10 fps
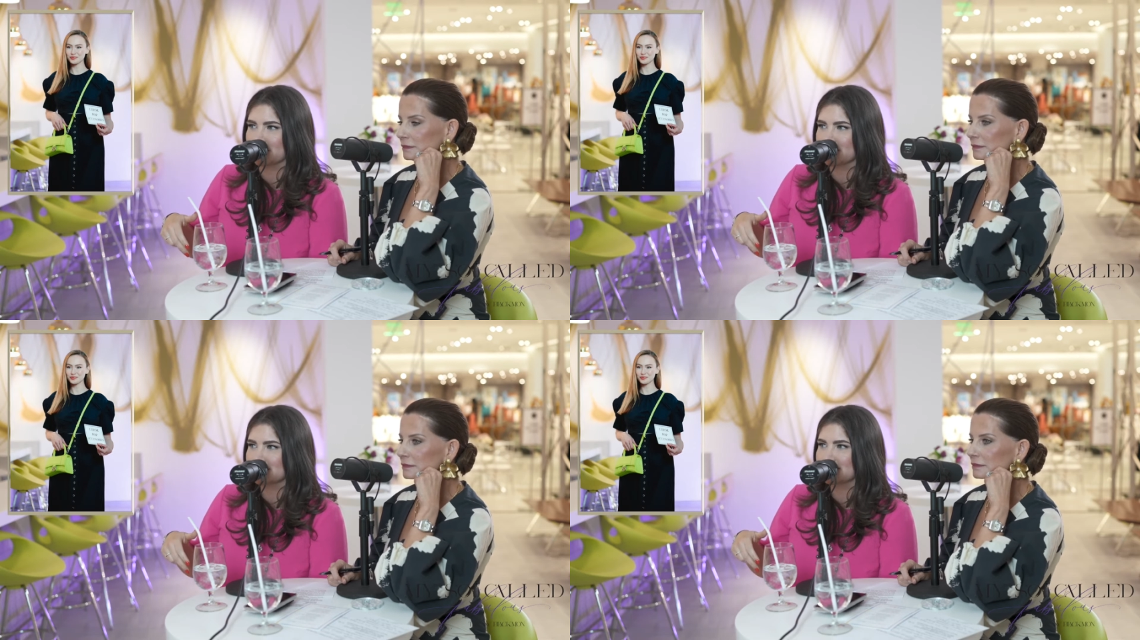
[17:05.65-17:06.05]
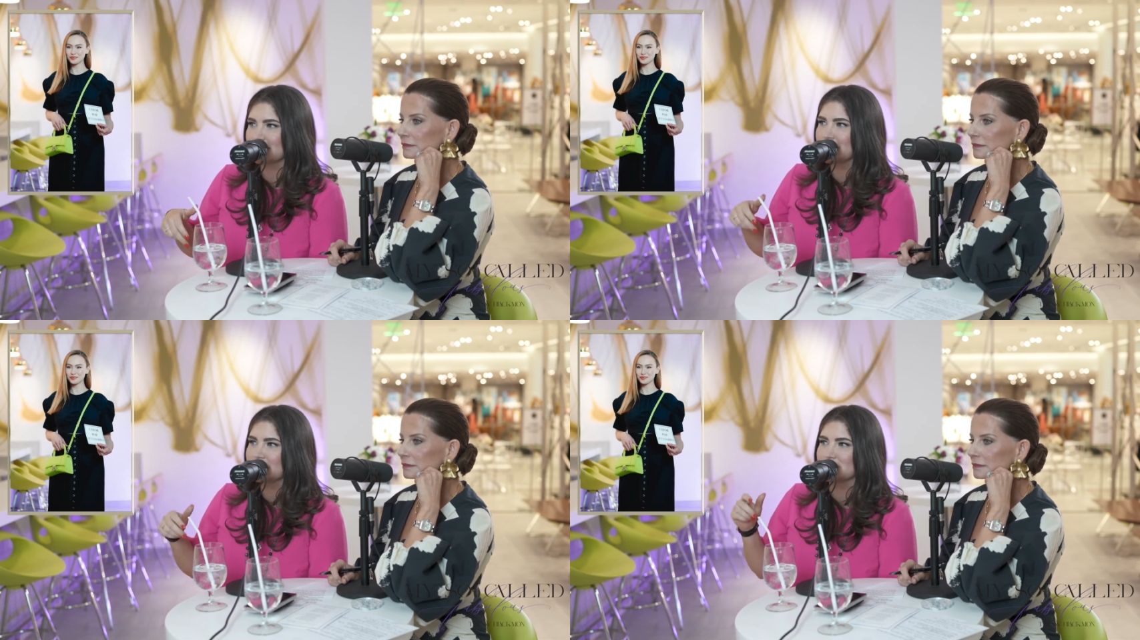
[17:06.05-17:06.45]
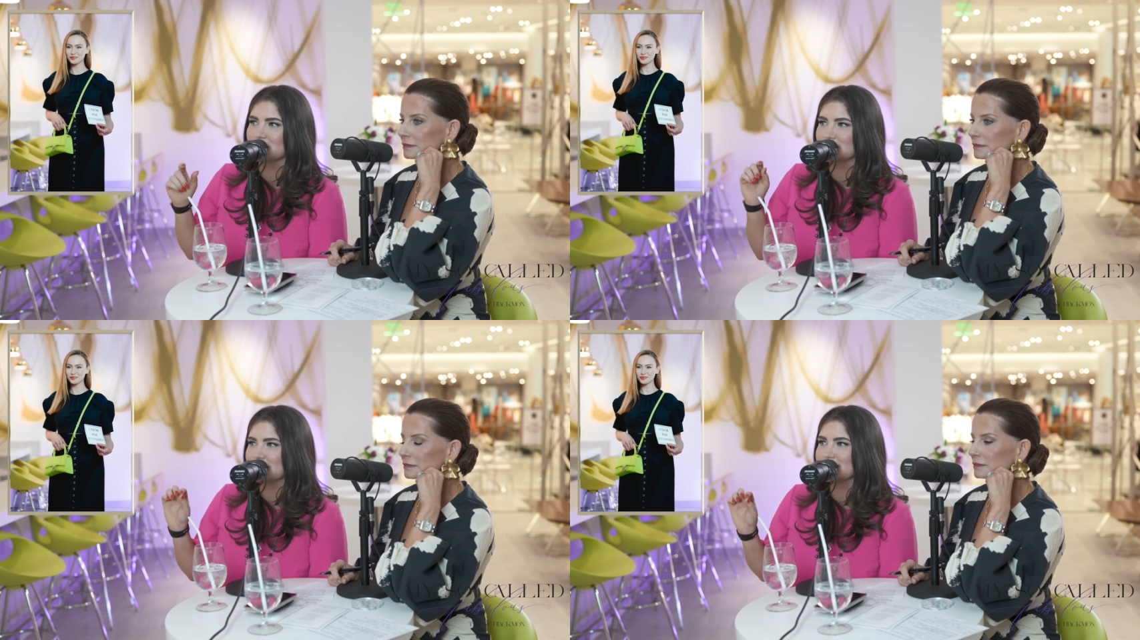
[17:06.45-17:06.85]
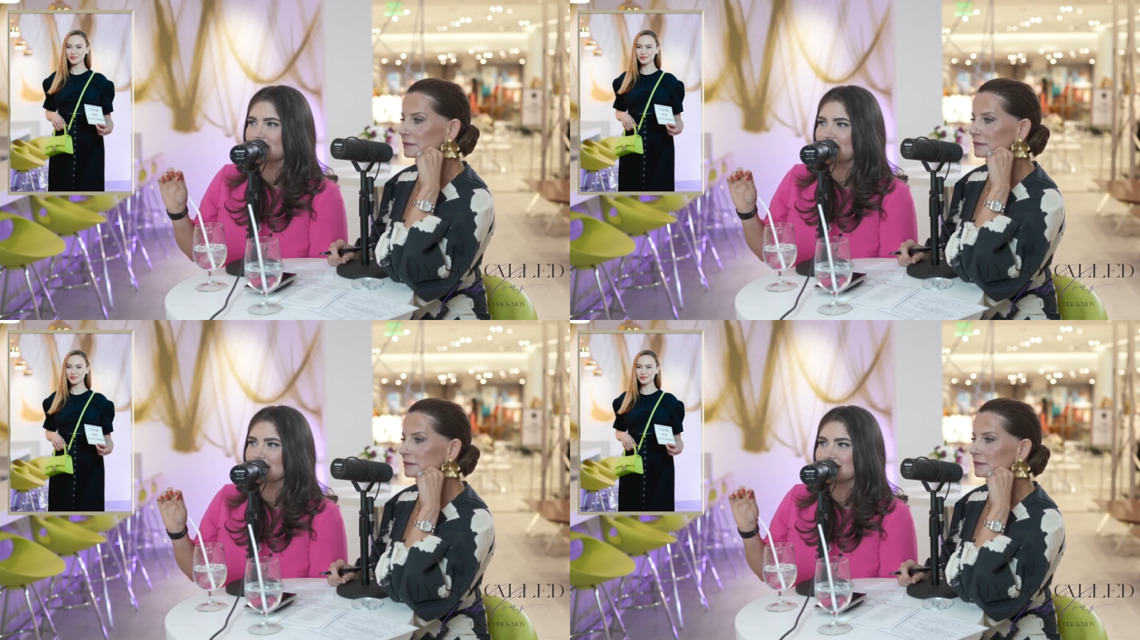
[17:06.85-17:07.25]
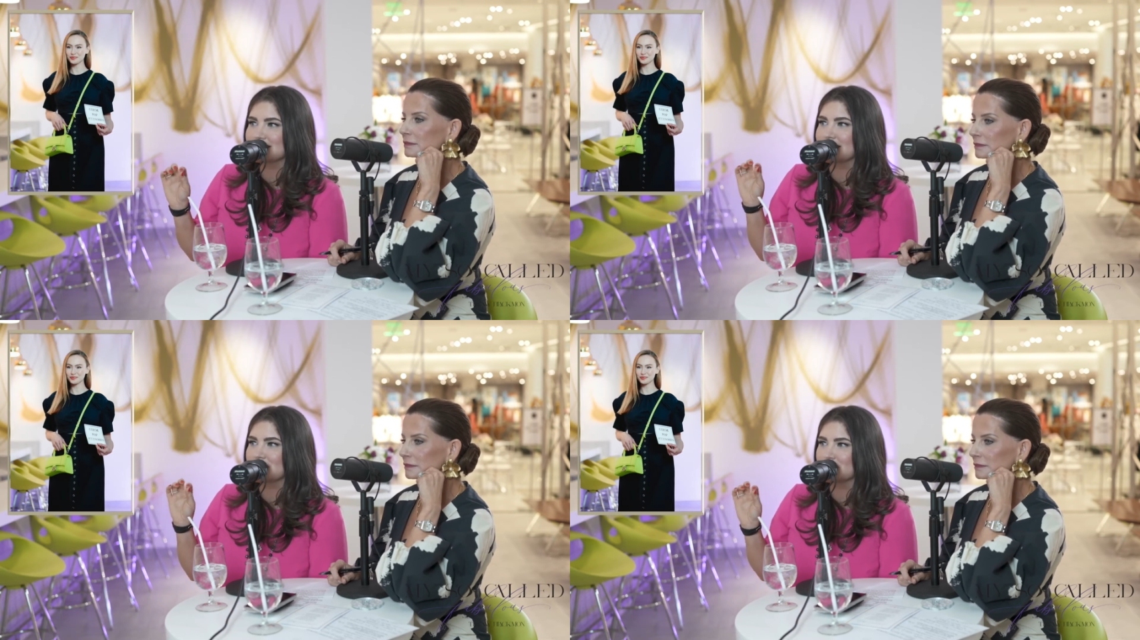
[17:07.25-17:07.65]
Speaker 1: looks. So she's got
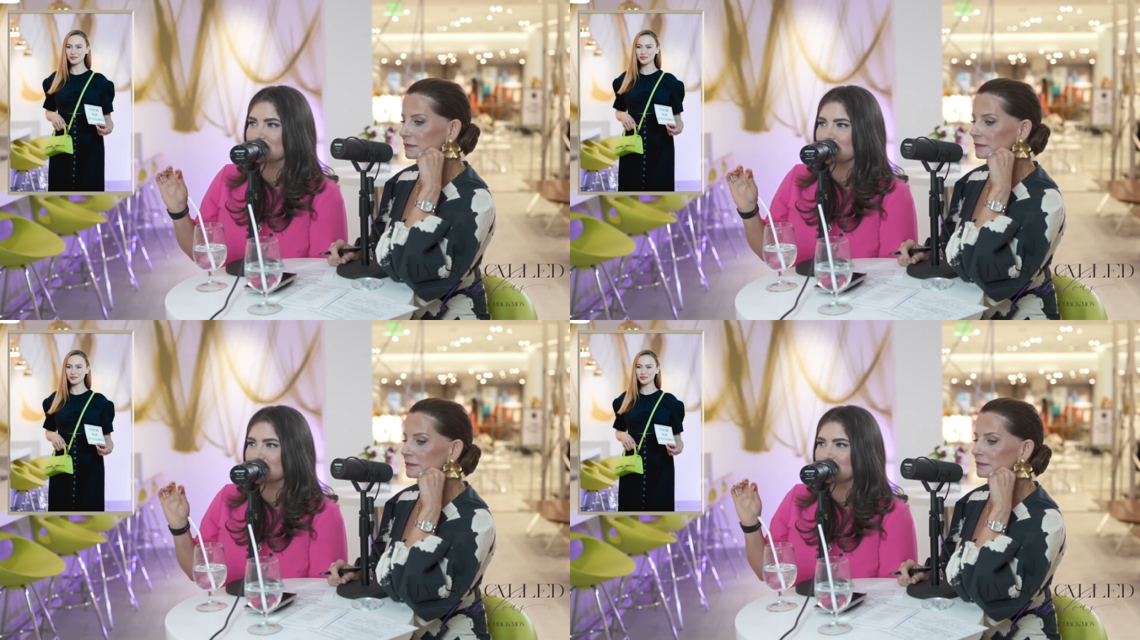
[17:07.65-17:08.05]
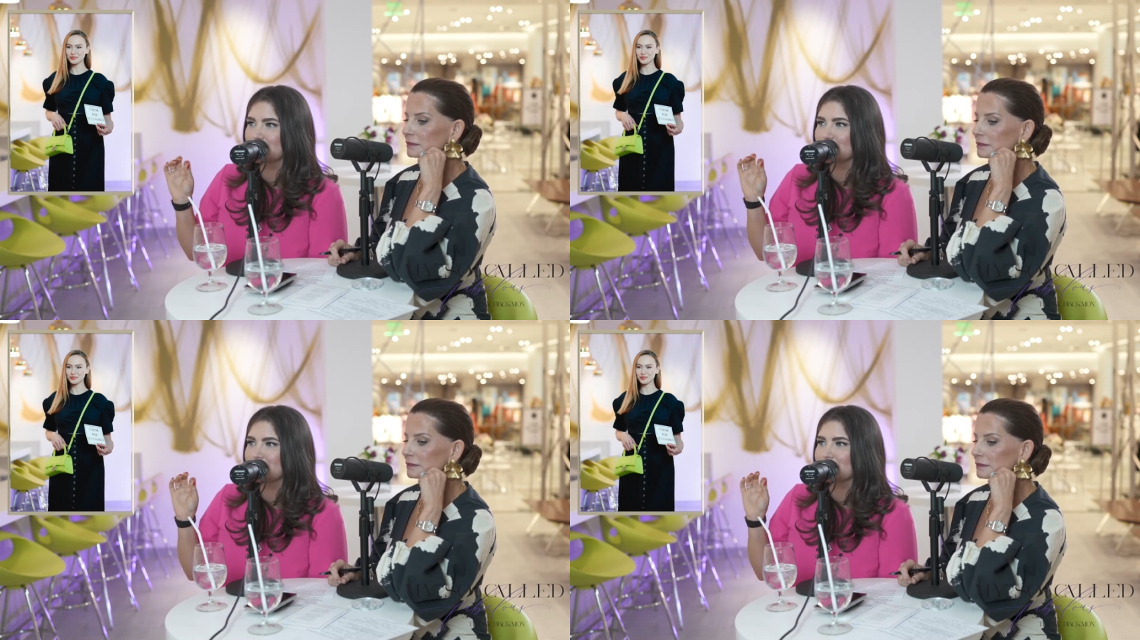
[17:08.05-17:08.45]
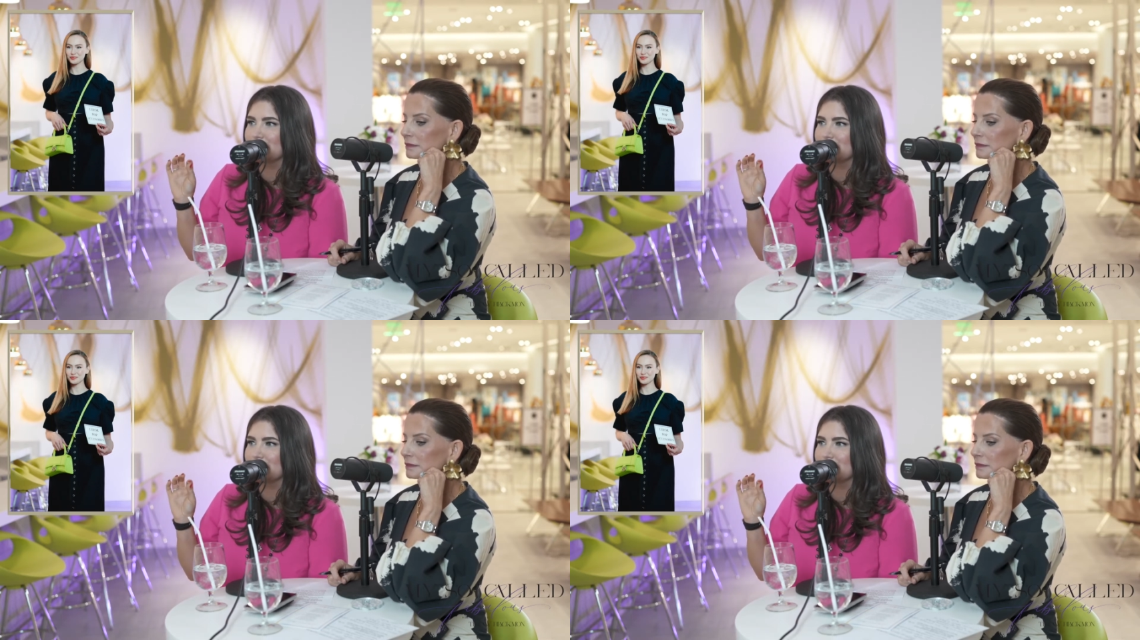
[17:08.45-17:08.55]
this incredible,